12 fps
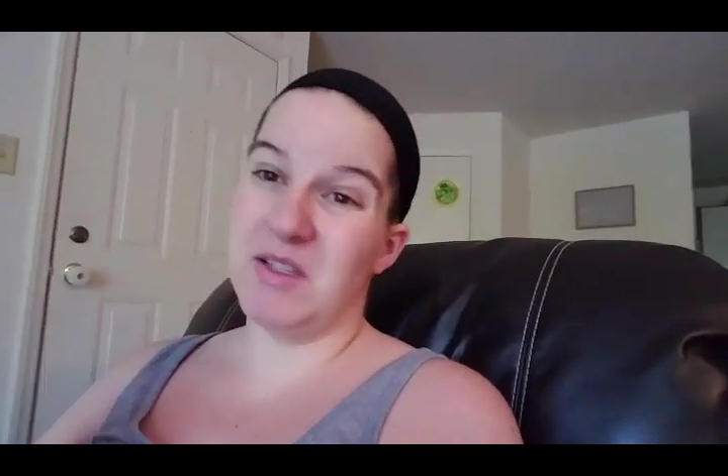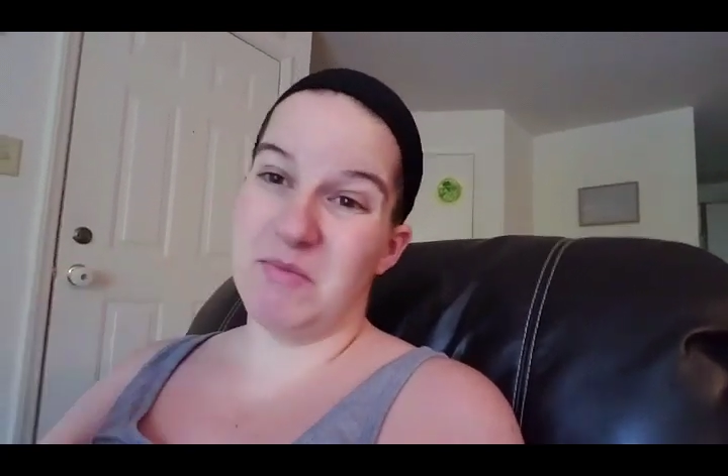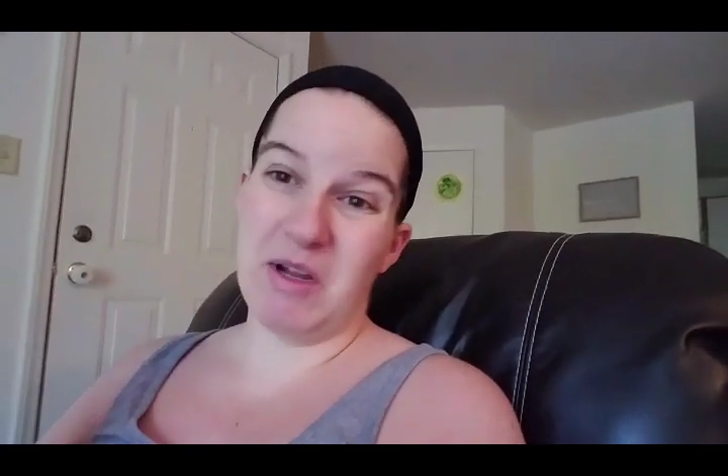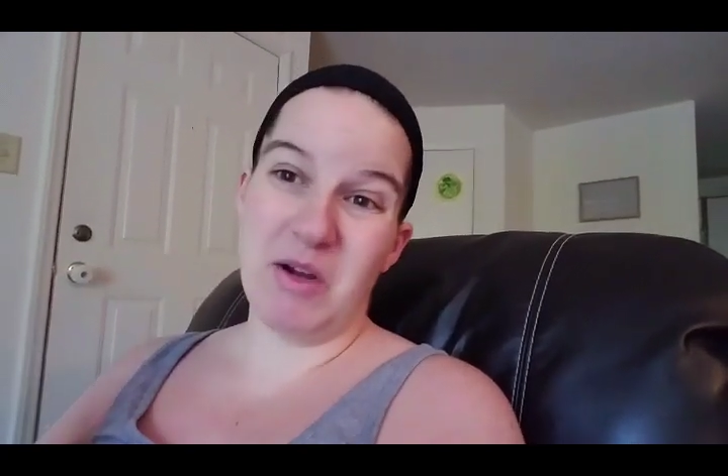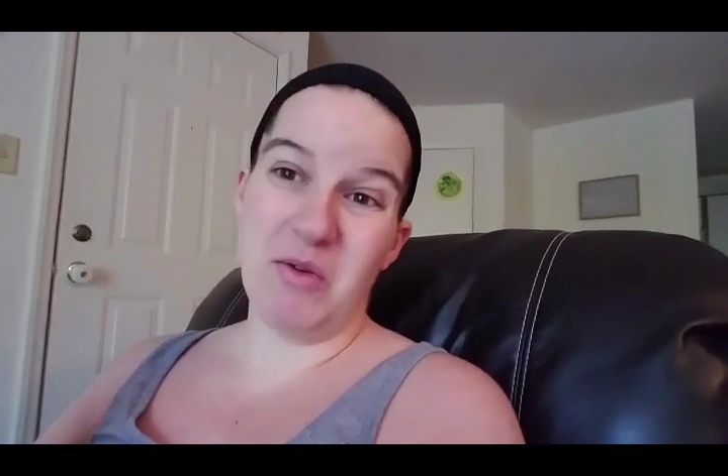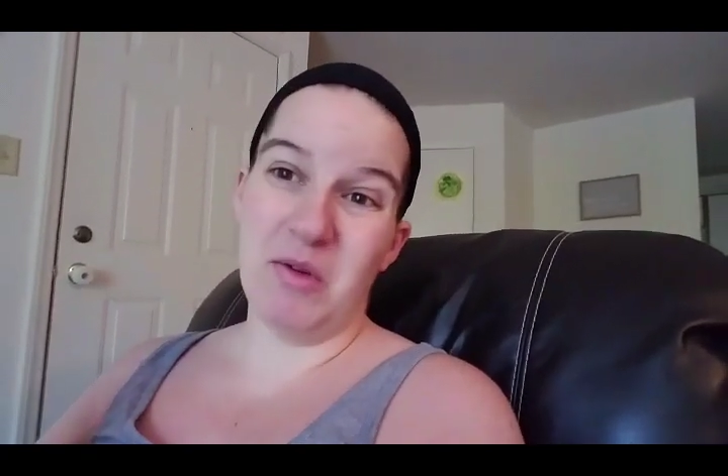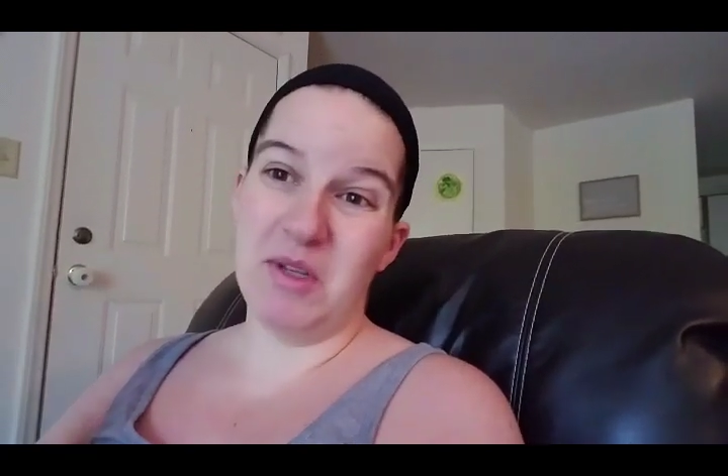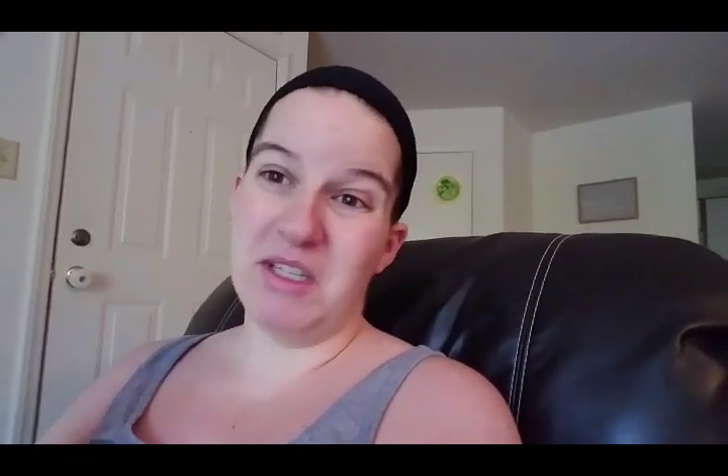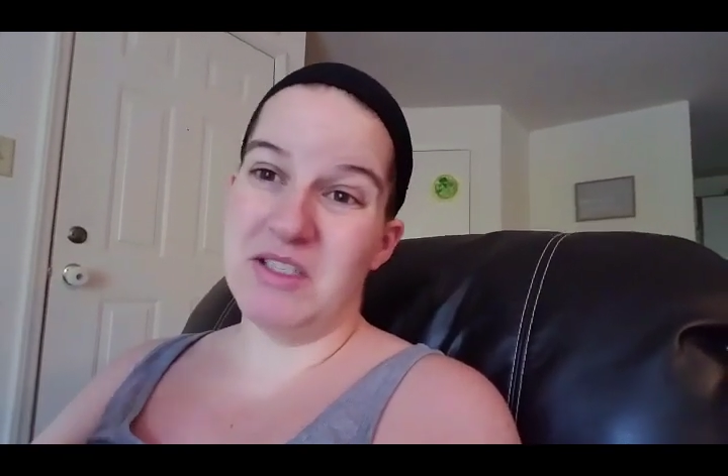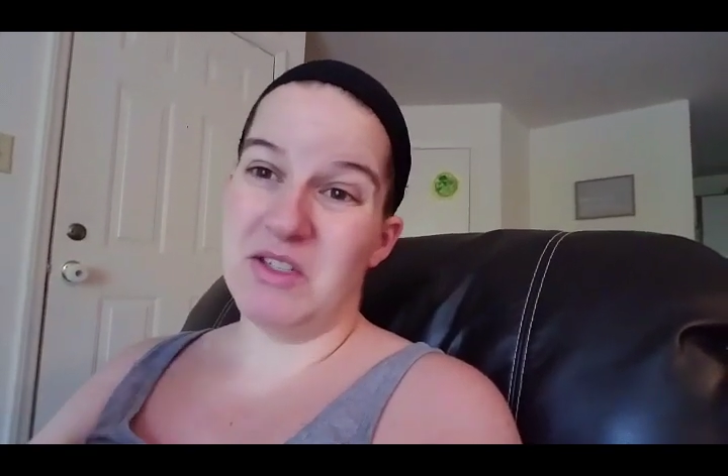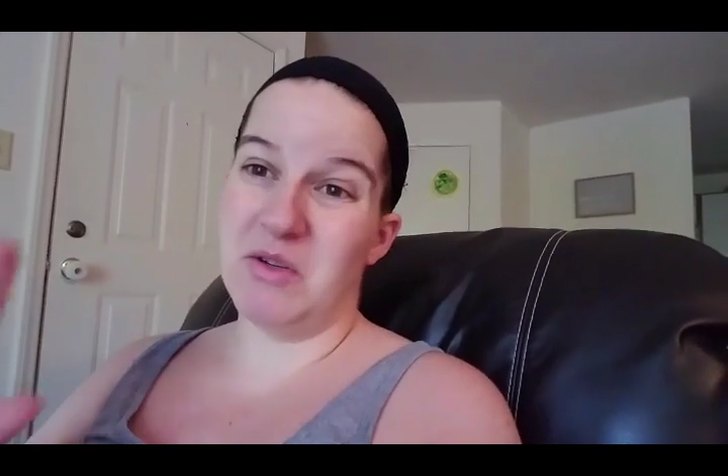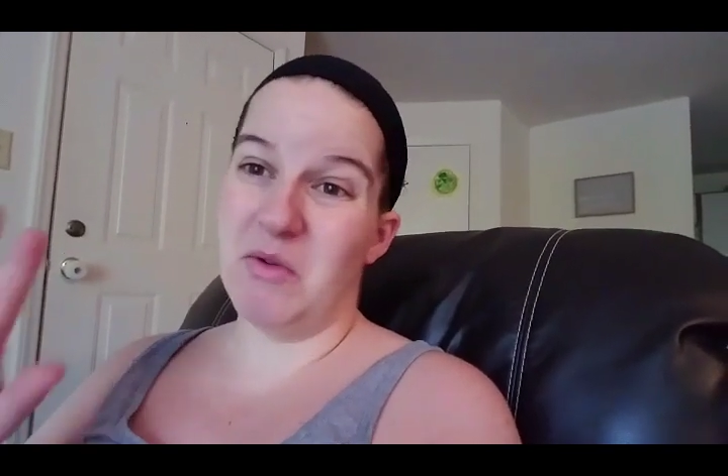is my goal
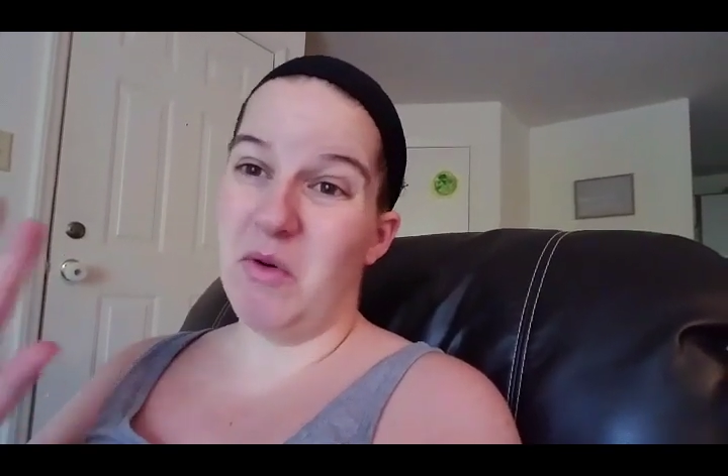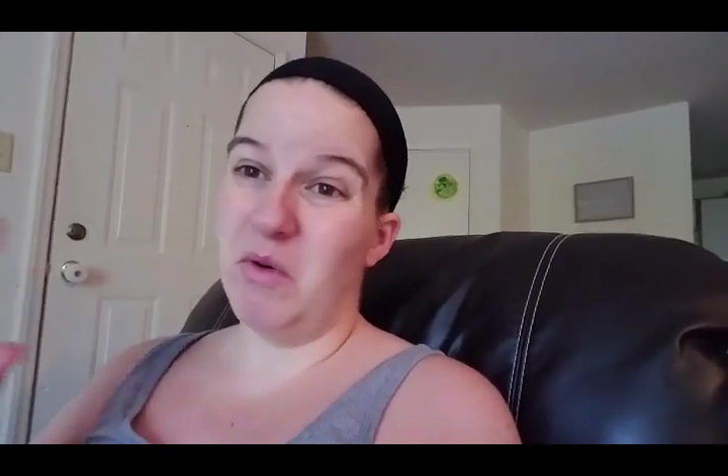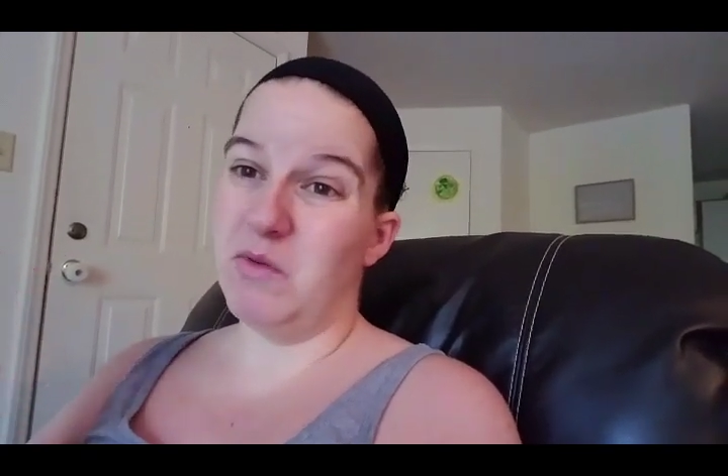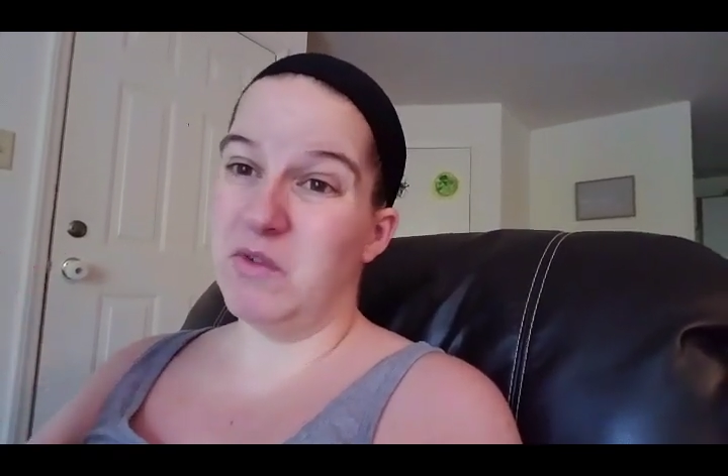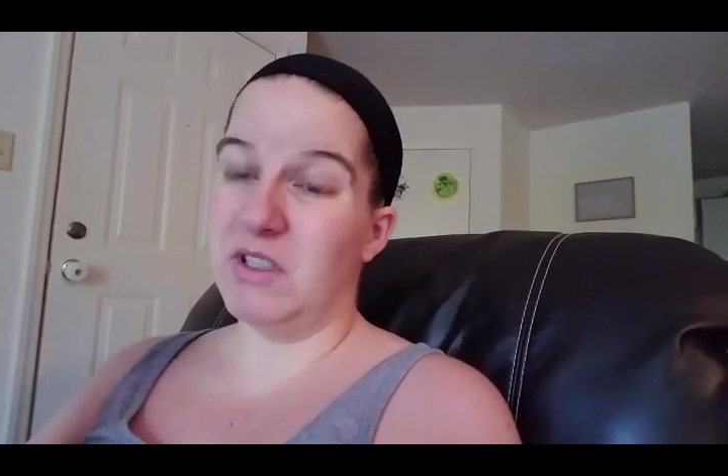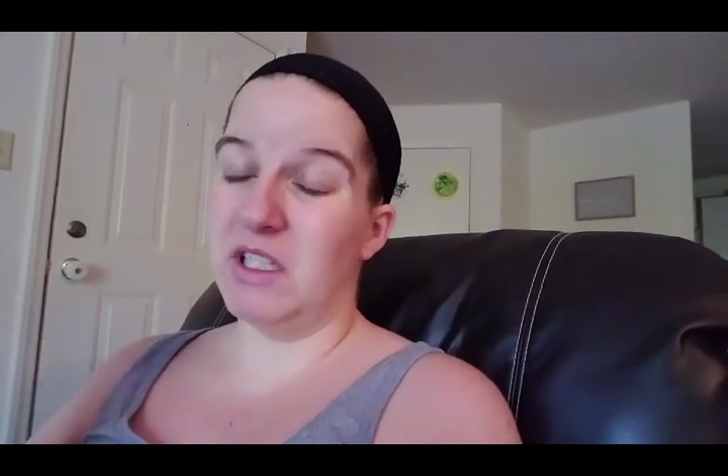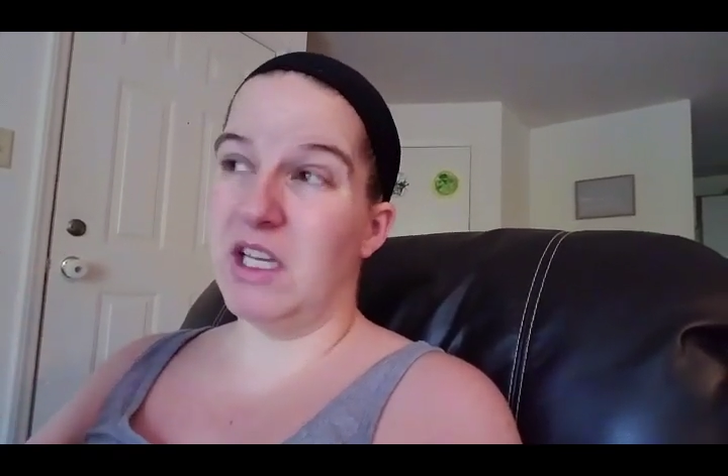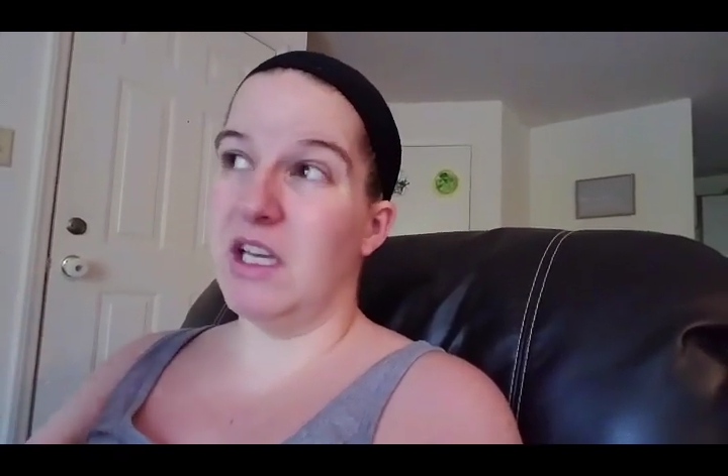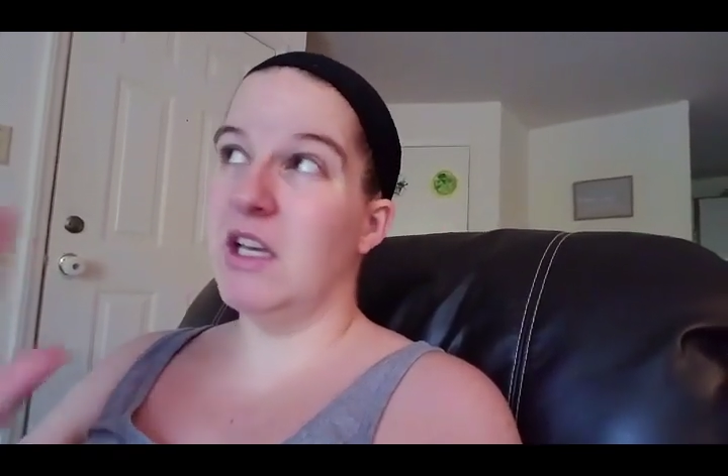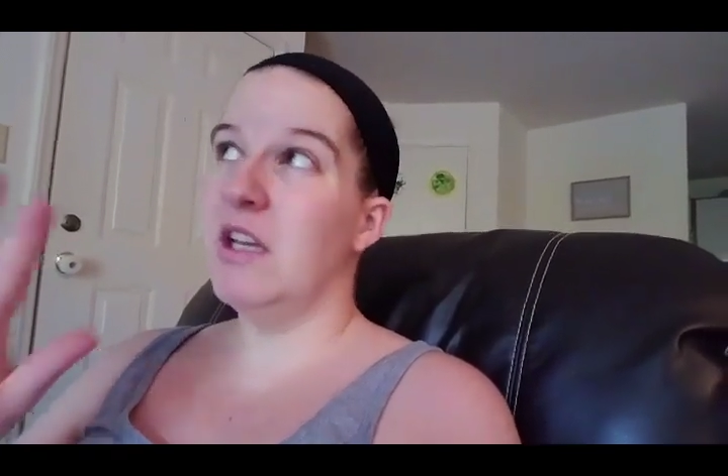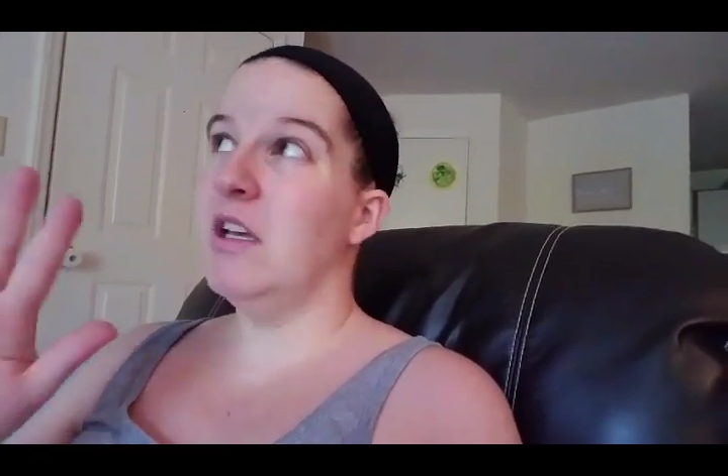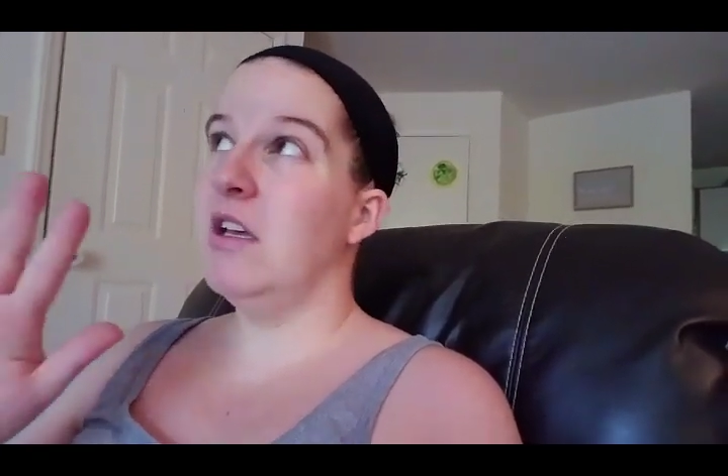is to hopefully